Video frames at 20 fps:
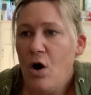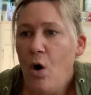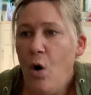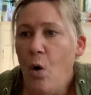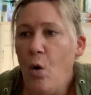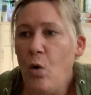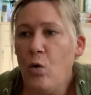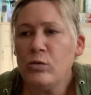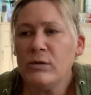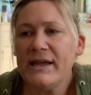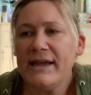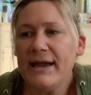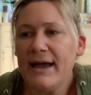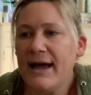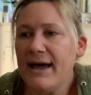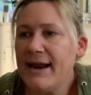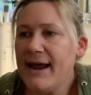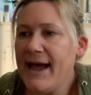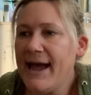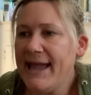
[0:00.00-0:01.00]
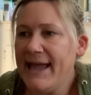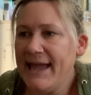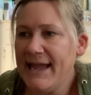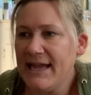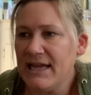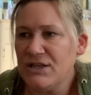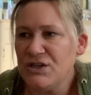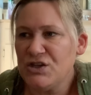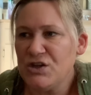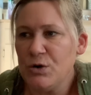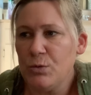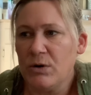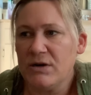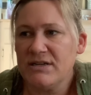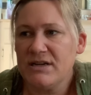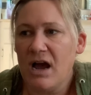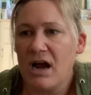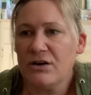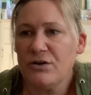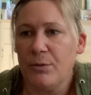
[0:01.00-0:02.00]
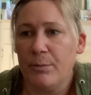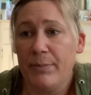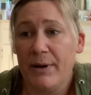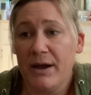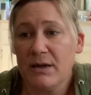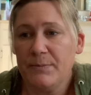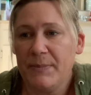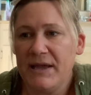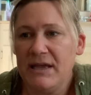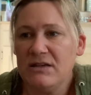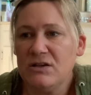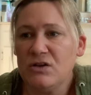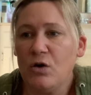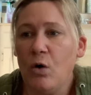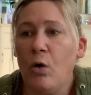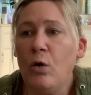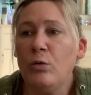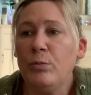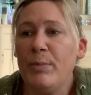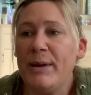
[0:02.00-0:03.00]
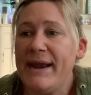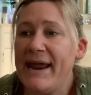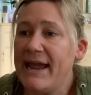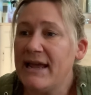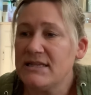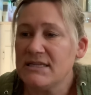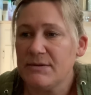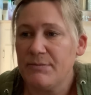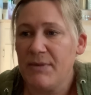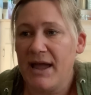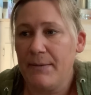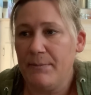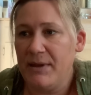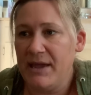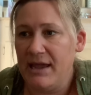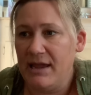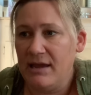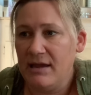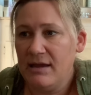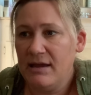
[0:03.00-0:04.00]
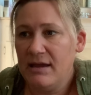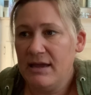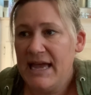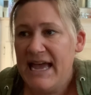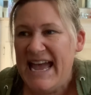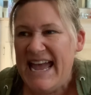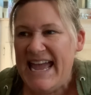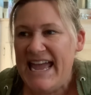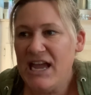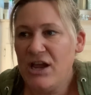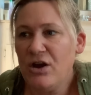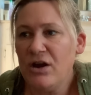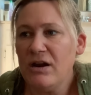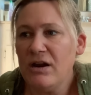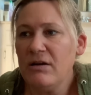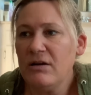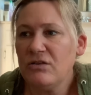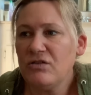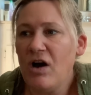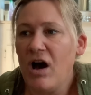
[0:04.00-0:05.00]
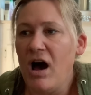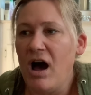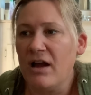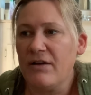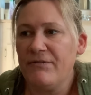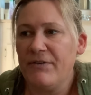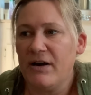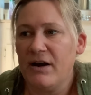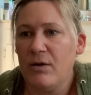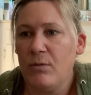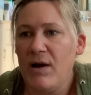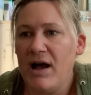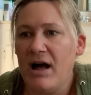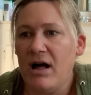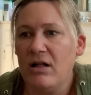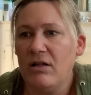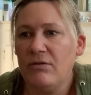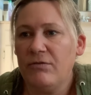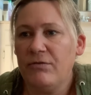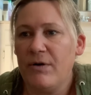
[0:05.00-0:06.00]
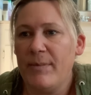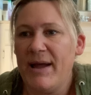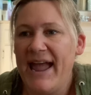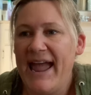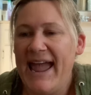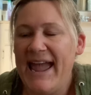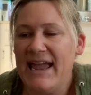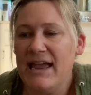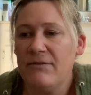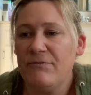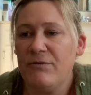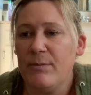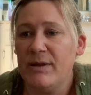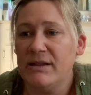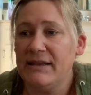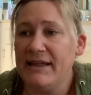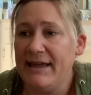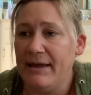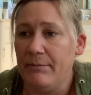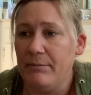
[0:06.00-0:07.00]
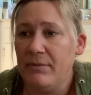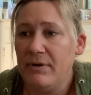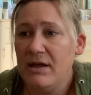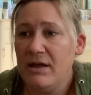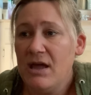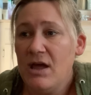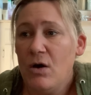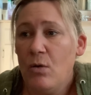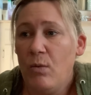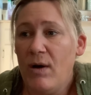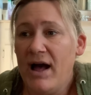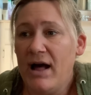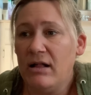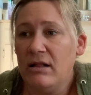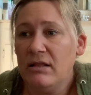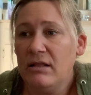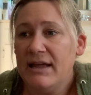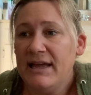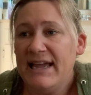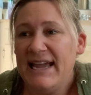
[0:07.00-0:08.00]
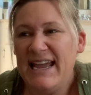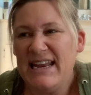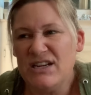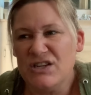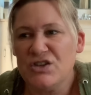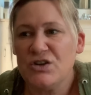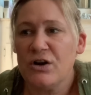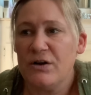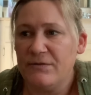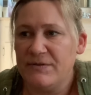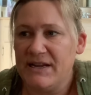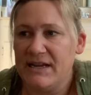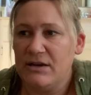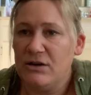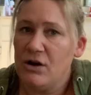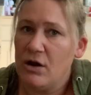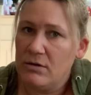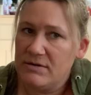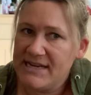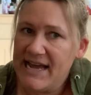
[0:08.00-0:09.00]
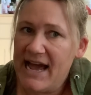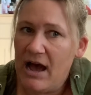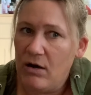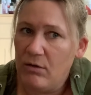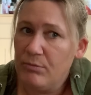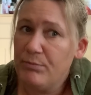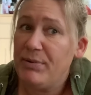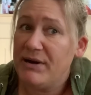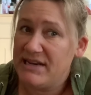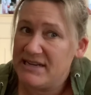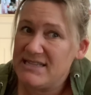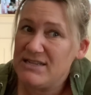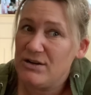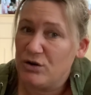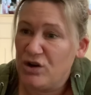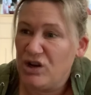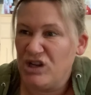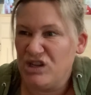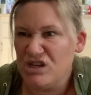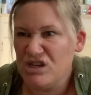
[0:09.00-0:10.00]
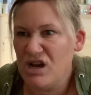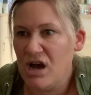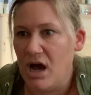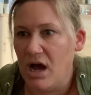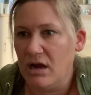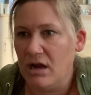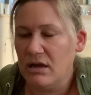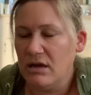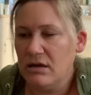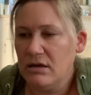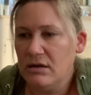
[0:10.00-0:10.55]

Only Cut-Eye Higgins knew where Dr. Buckby's gold bonanza might be. He couldn't talk very well from a hanging from a limb. Well, he deserved it, no doubt, but he still couldn't talk.